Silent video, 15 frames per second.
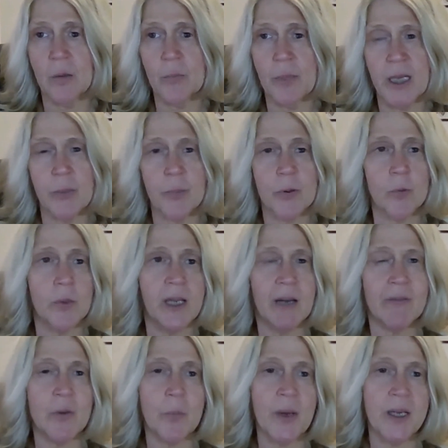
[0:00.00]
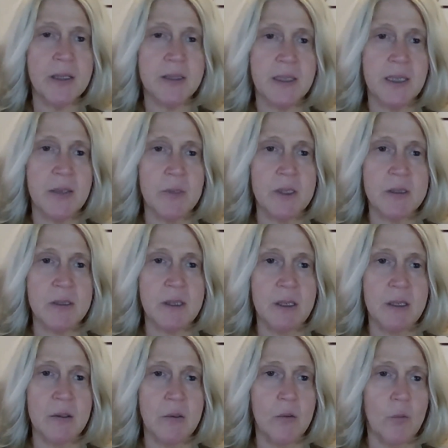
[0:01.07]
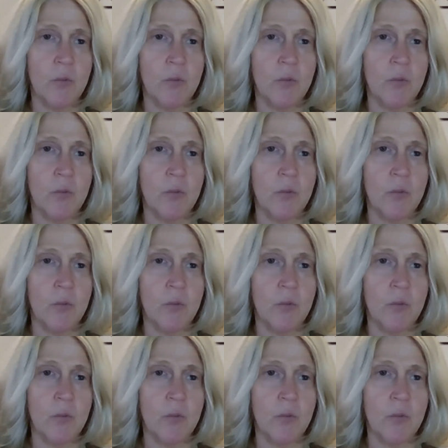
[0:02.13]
on paper, we have the bank statements then.